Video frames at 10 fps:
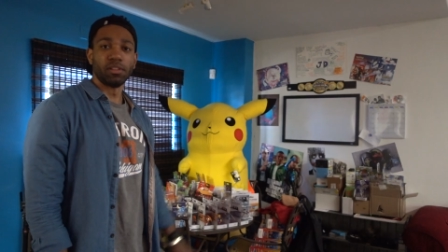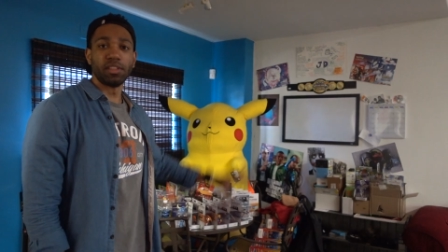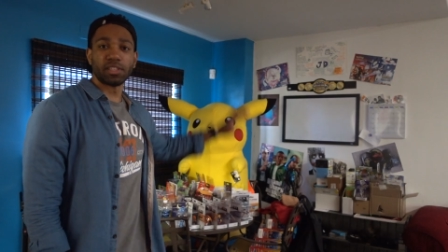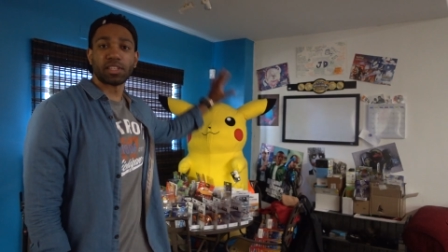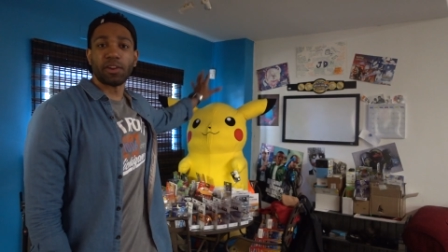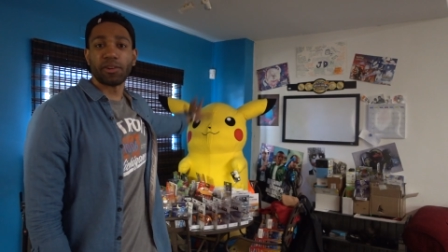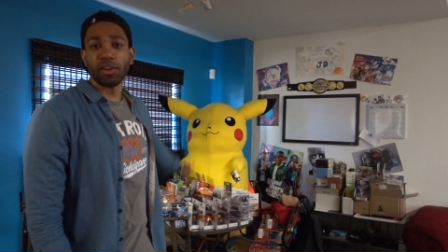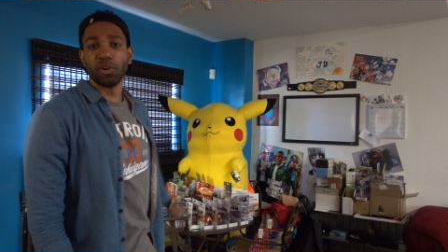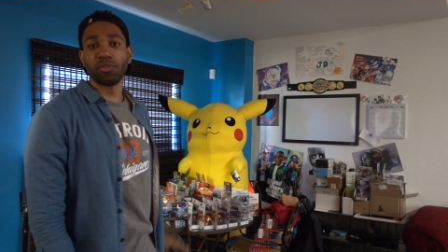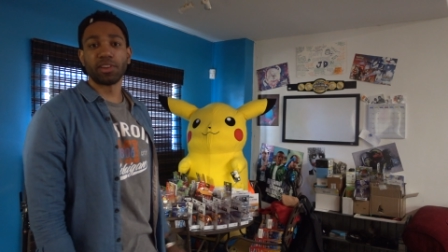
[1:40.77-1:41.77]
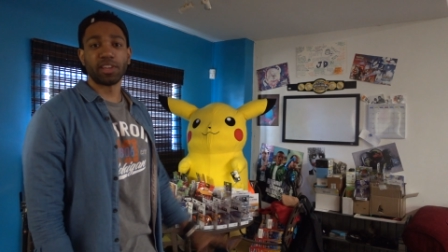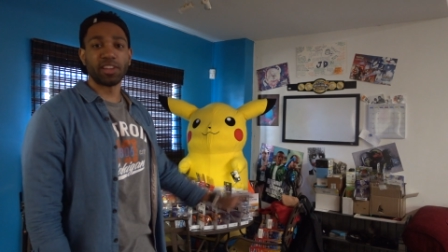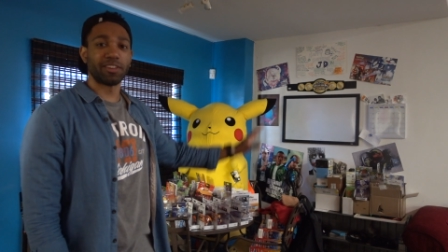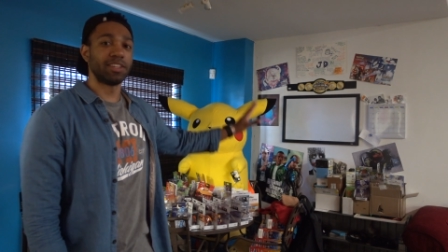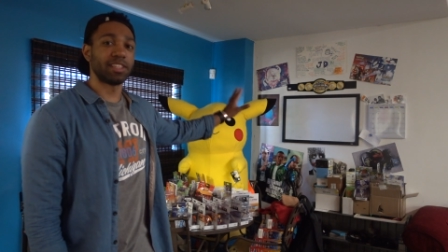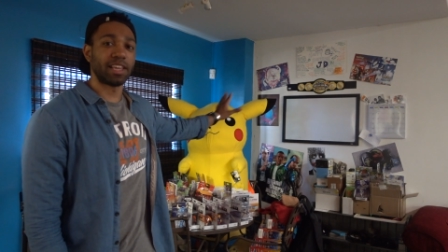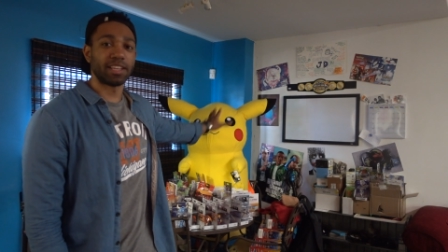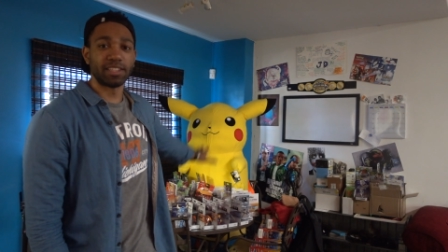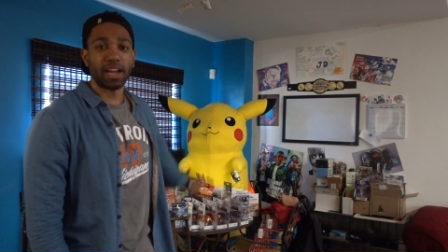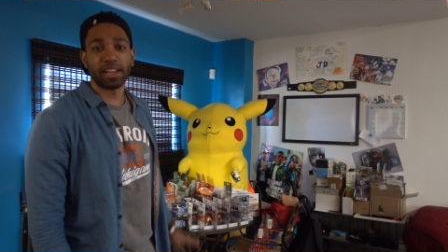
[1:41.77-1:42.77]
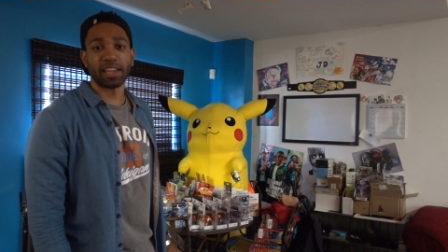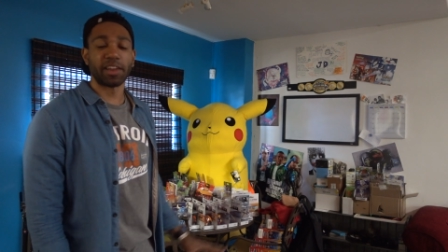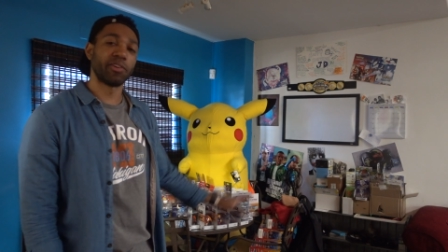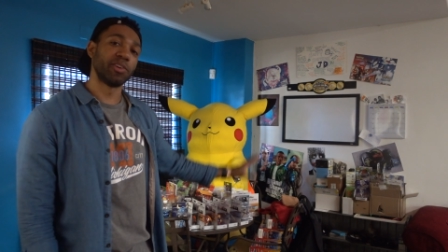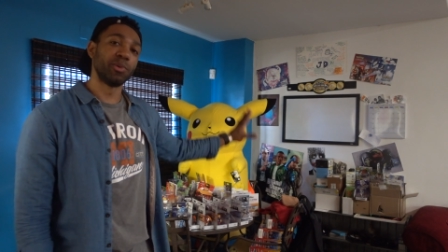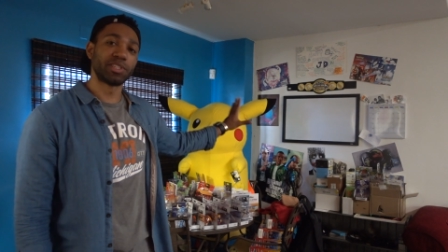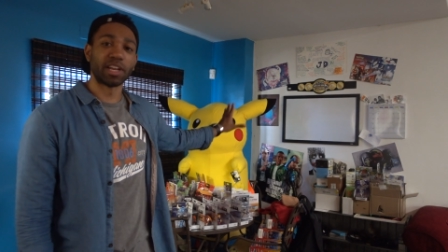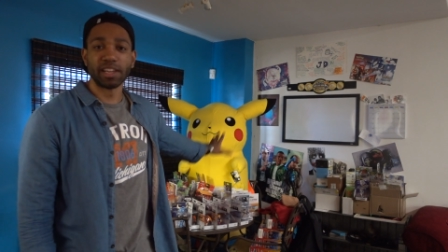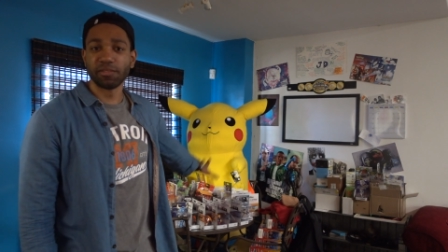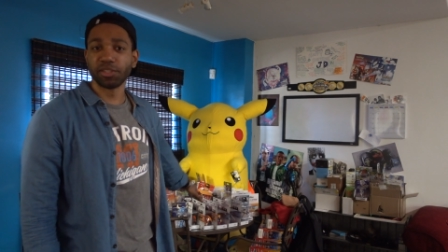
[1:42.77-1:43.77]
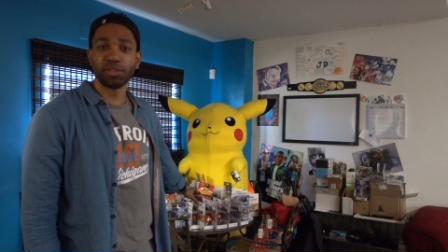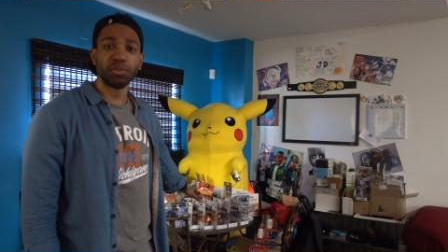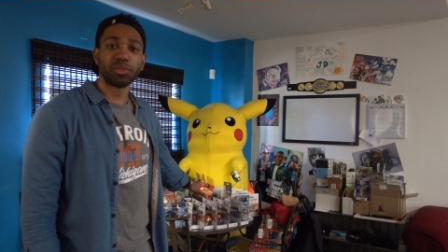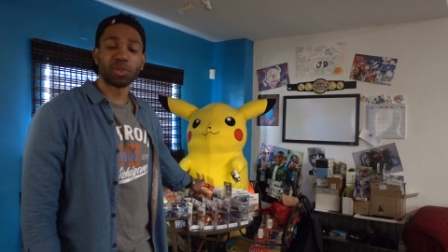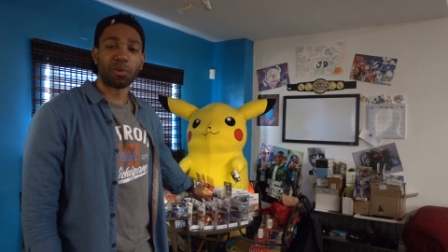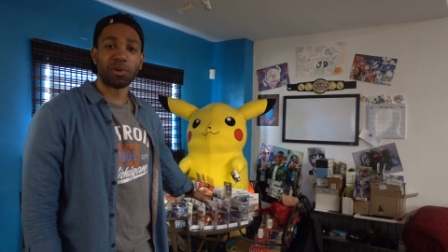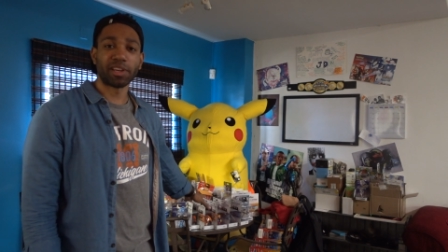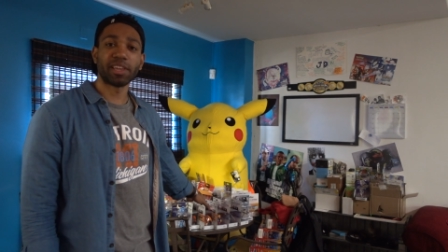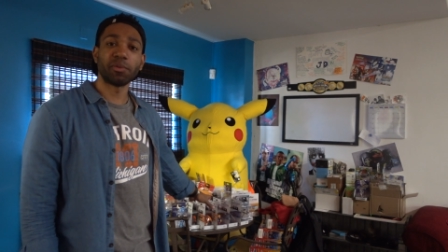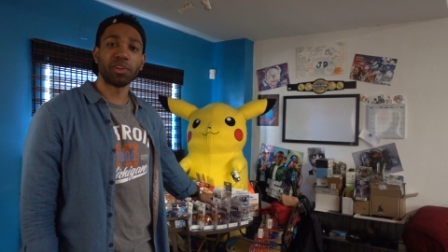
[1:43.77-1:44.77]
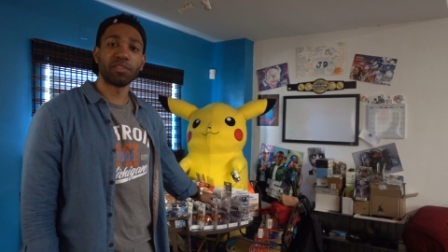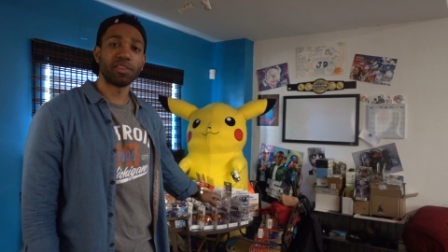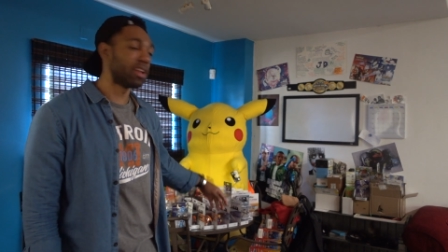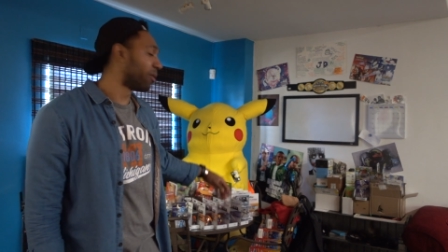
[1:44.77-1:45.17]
This area over here is like a dining area, which I never use, so I wanna get rid of it.